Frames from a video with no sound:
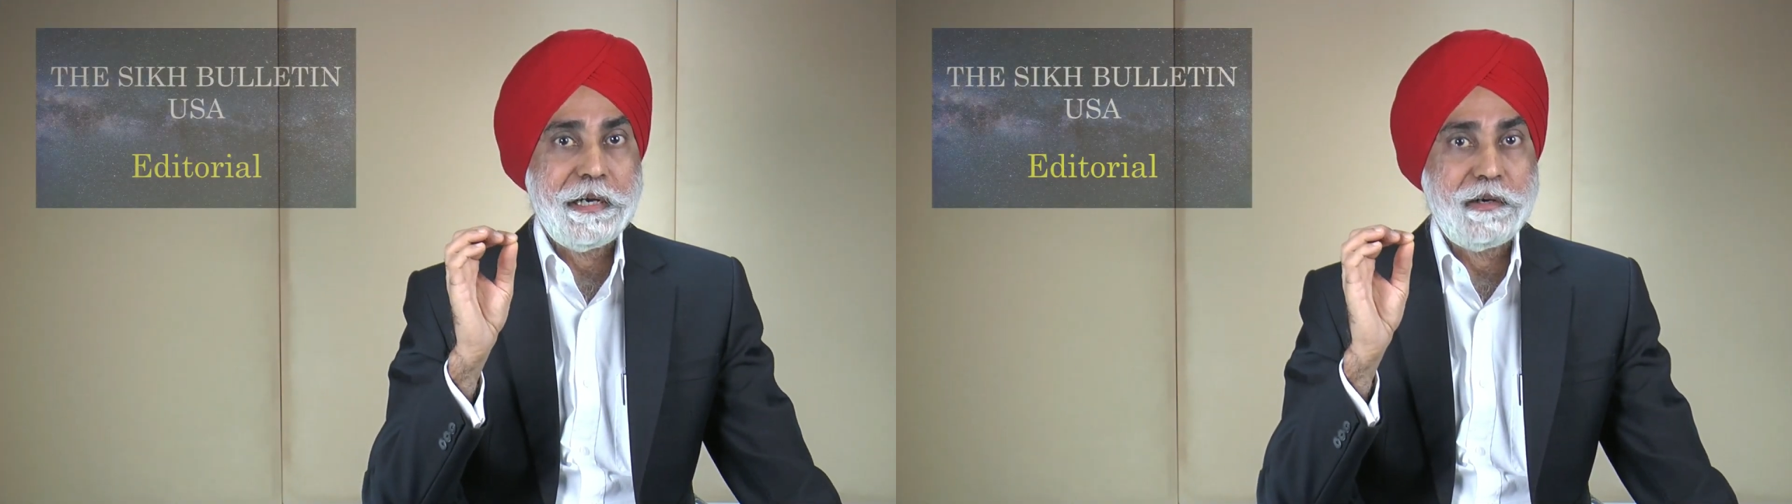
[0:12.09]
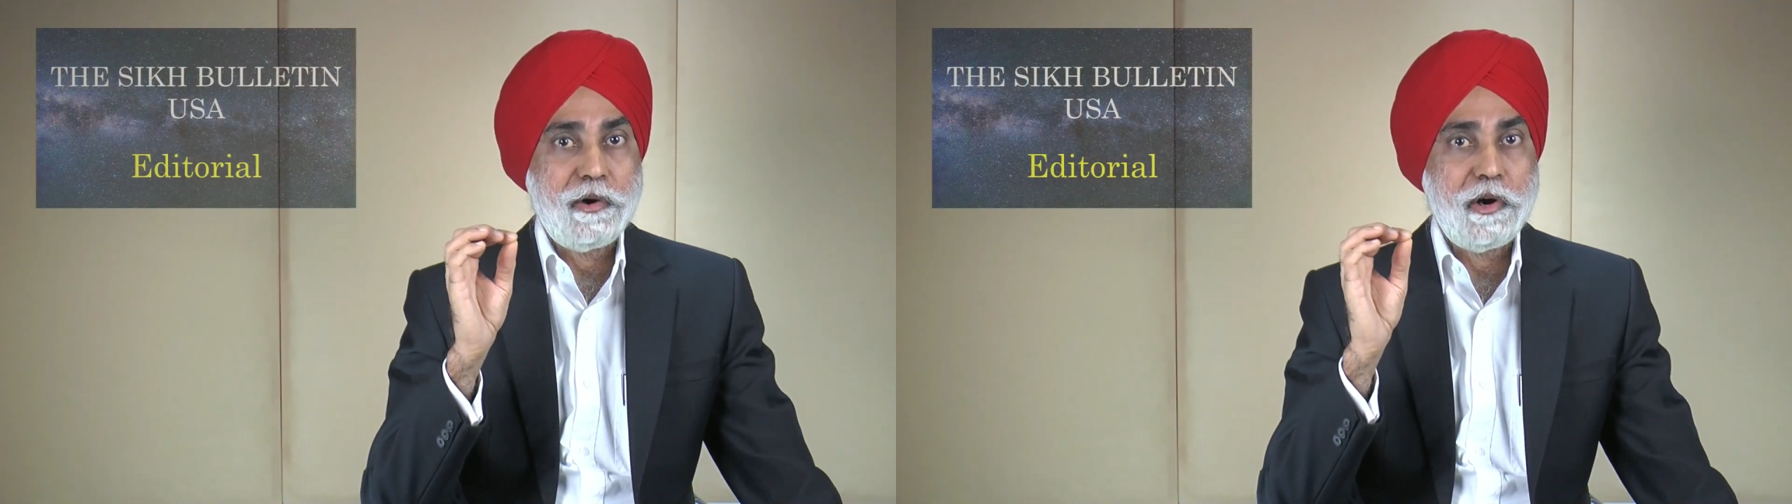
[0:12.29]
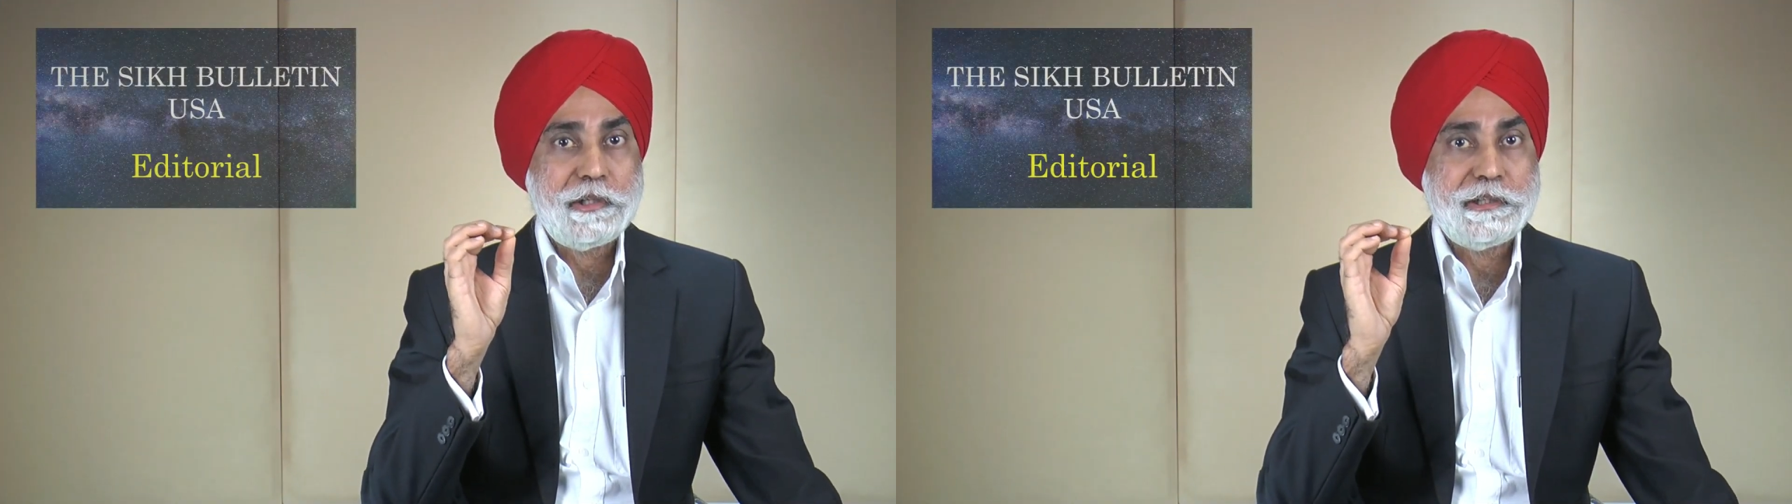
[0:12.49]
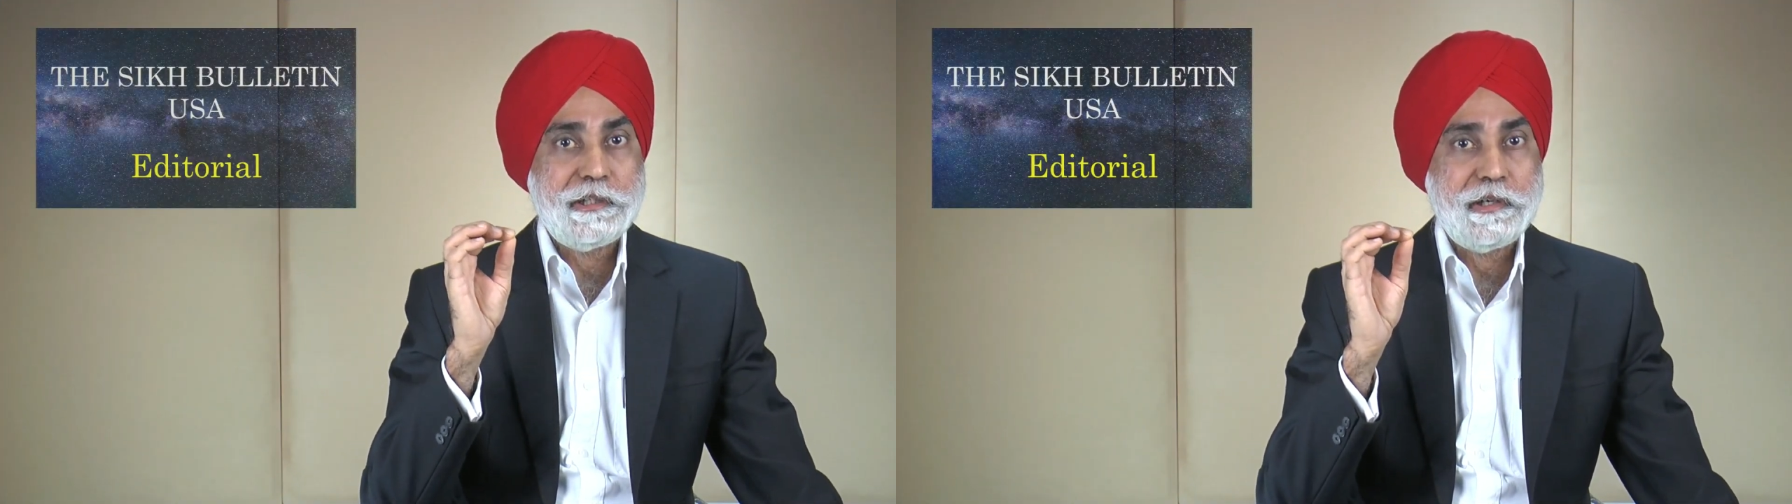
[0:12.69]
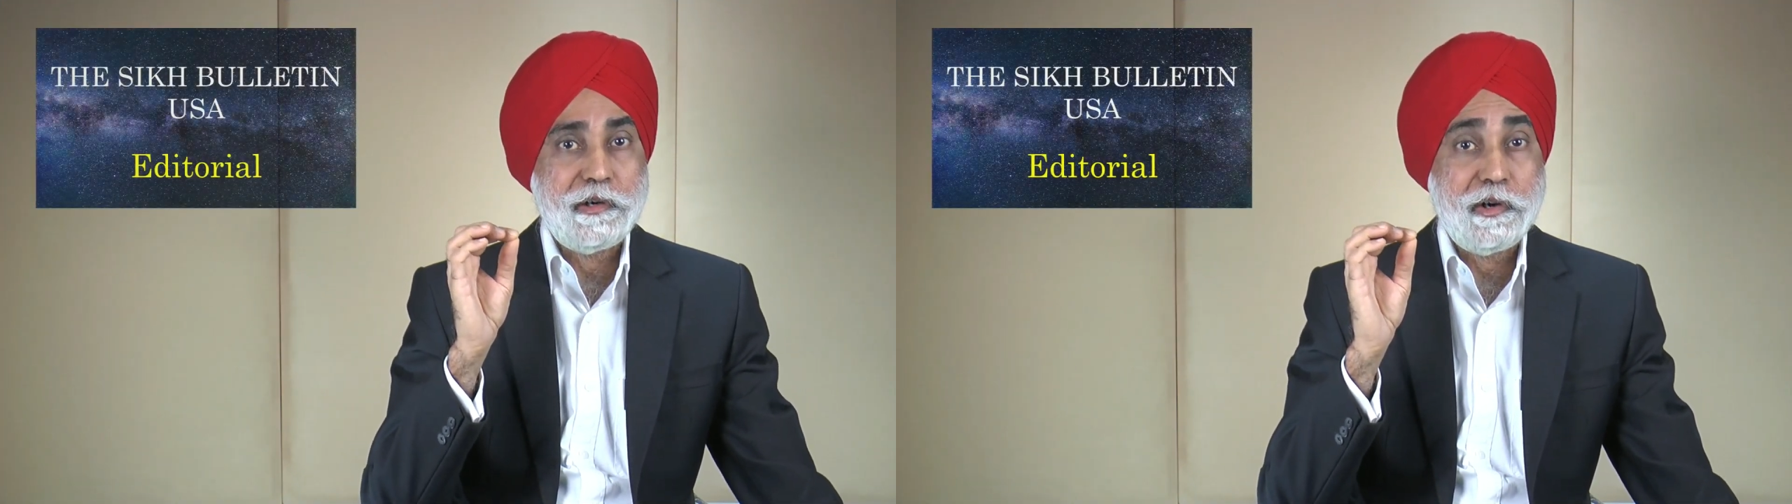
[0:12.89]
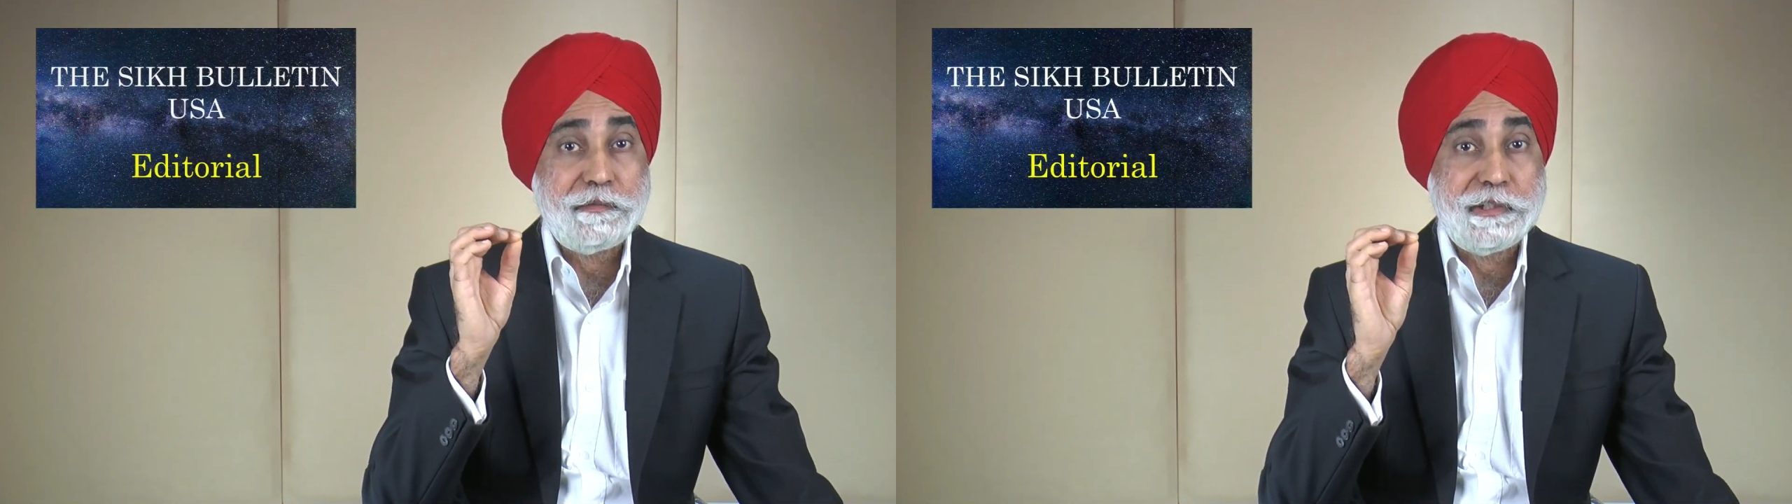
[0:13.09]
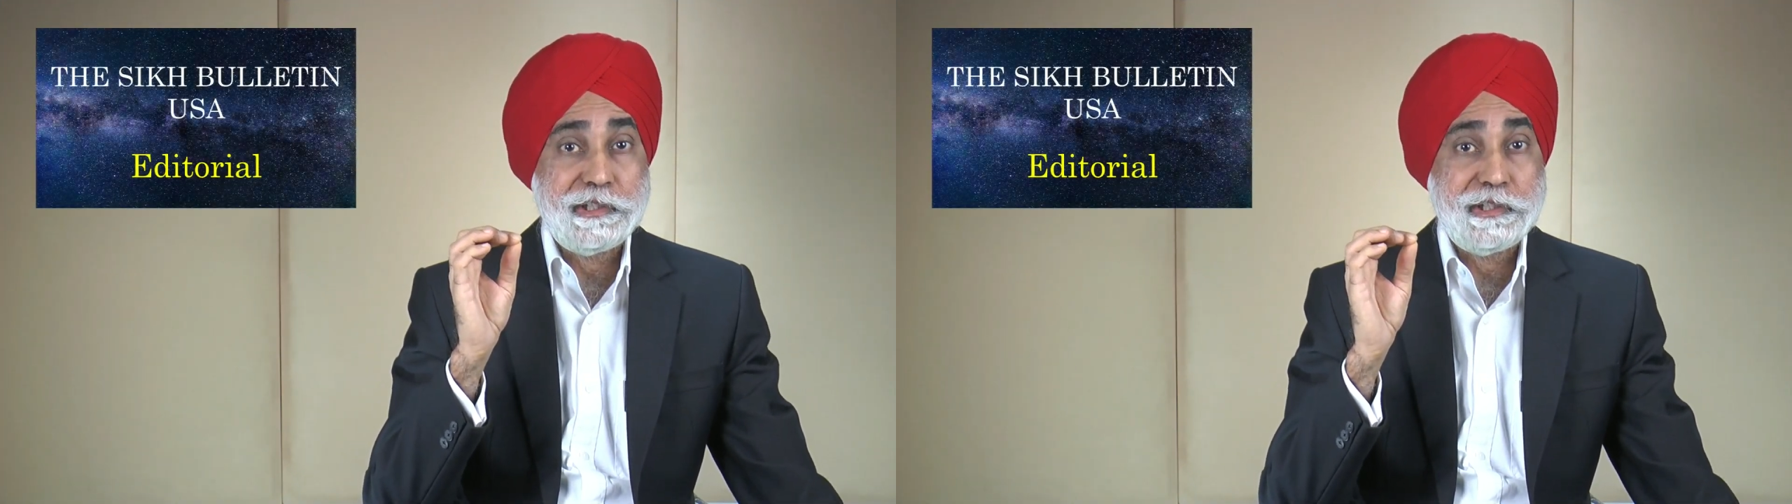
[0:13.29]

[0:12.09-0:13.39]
and author of the